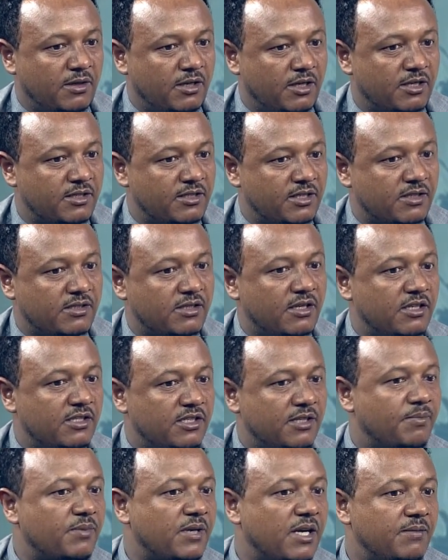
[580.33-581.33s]
His
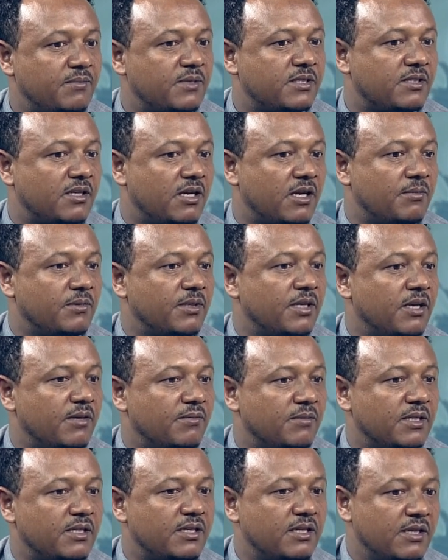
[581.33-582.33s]
Excellency Prime Minister Abiy
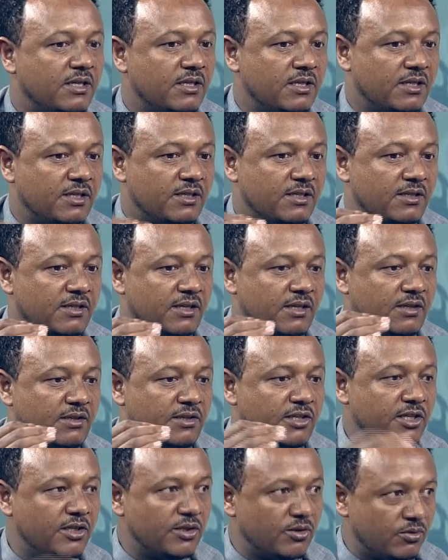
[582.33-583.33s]
Ahmed
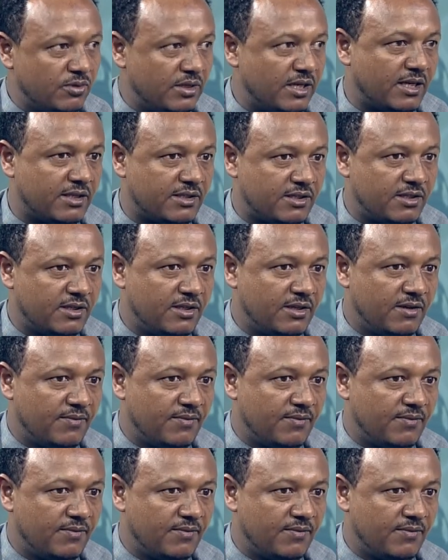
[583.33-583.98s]
knew that